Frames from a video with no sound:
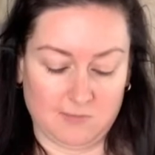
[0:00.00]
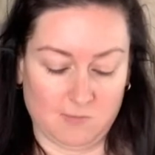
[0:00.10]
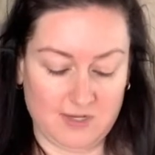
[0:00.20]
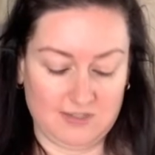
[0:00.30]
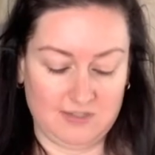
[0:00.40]

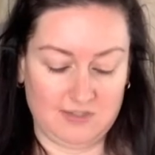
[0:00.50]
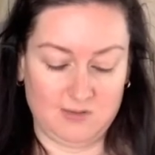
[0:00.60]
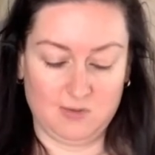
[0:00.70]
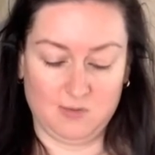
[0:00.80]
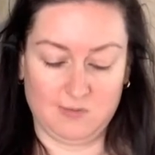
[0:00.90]
what to
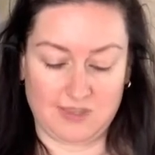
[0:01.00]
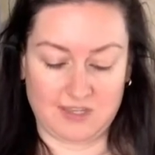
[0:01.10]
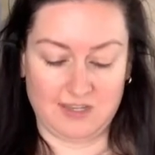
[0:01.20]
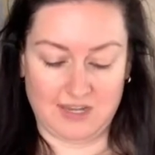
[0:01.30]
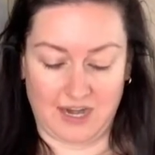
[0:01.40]
do with
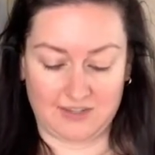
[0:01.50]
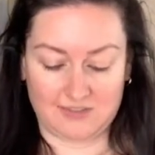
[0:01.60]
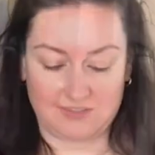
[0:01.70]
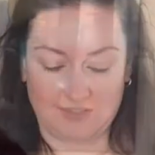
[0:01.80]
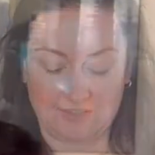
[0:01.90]
it
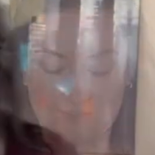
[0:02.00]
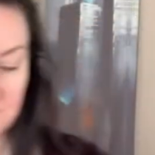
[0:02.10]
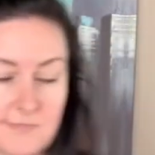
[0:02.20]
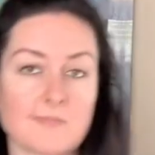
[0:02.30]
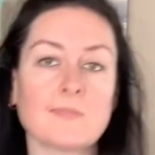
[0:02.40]
next.
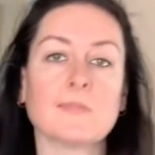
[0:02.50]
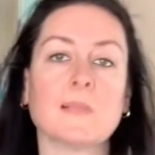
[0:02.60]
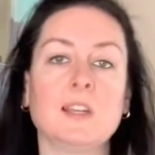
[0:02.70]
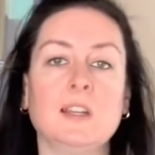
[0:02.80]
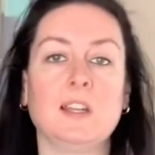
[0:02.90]

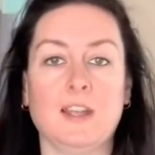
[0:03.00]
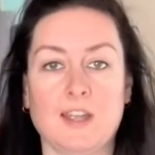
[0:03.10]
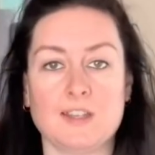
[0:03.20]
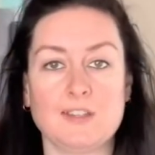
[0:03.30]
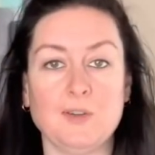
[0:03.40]

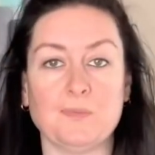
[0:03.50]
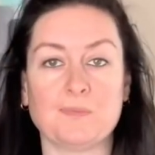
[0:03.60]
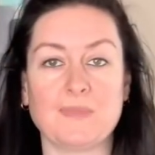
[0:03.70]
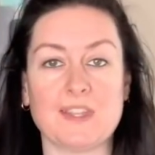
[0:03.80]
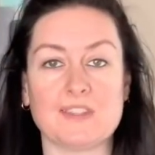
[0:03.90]
So
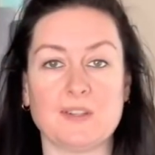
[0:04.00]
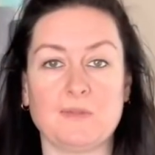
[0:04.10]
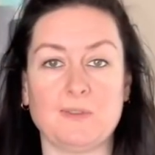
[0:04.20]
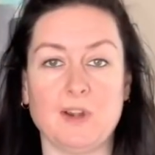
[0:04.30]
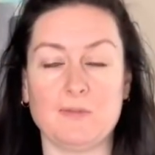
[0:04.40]
that's up
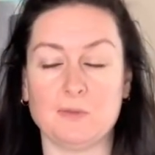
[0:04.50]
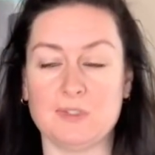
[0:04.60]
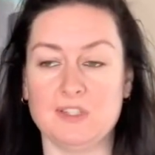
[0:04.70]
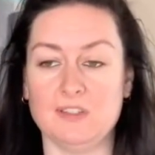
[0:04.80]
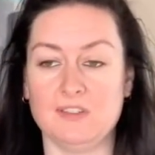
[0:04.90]
for everyone
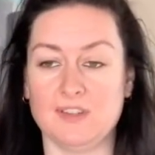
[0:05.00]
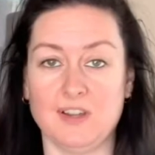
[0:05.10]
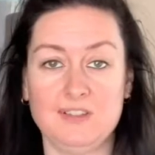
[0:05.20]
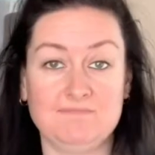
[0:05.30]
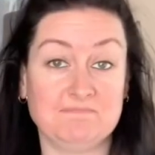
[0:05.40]
to
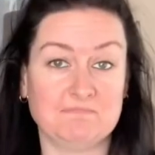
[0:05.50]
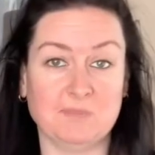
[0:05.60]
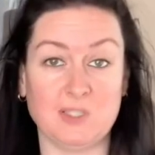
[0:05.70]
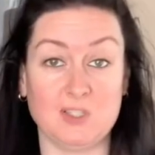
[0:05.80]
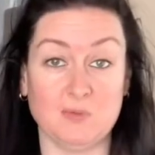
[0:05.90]
decide
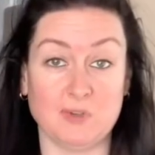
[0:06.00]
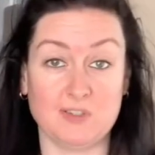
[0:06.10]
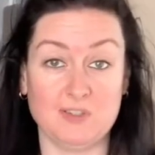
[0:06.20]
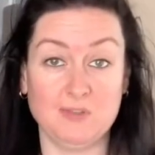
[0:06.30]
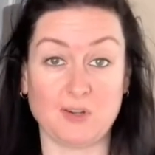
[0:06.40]
what do you want
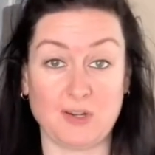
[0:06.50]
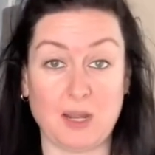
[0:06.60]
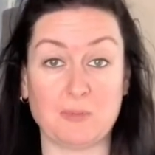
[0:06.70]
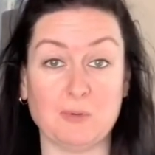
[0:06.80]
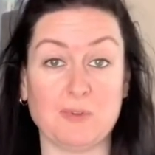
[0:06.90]
to do? Are you
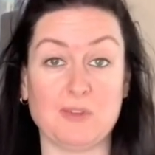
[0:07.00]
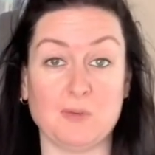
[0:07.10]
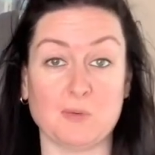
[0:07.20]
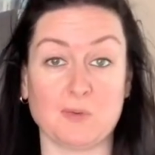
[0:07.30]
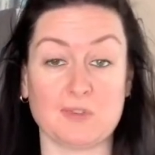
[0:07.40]
happy with
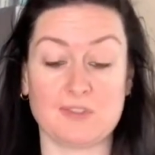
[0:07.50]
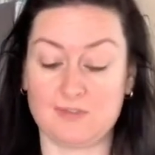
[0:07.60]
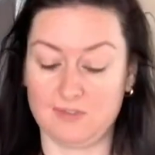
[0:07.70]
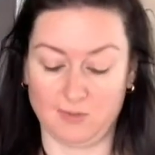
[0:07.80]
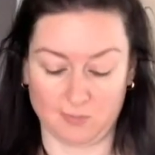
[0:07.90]
your,
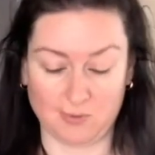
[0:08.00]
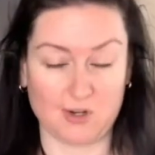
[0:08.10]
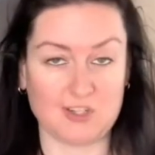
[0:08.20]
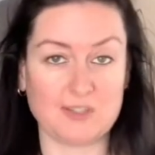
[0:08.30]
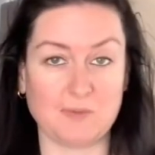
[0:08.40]
your
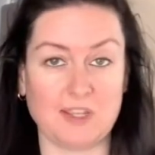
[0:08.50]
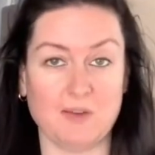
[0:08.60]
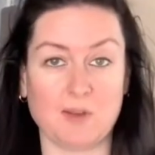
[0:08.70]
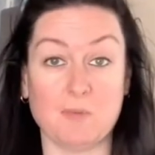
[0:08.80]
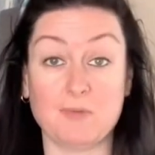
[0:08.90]
project, with the
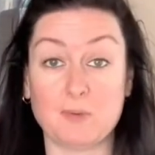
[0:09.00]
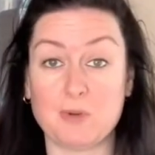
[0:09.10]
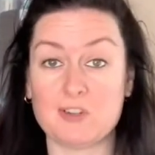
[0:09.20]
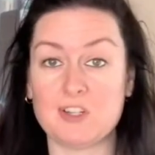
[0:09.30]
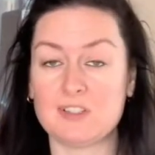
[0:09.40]
outcome of your
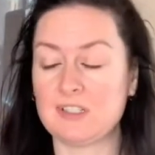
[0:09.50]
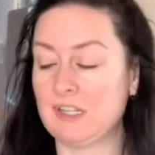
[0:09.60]
project?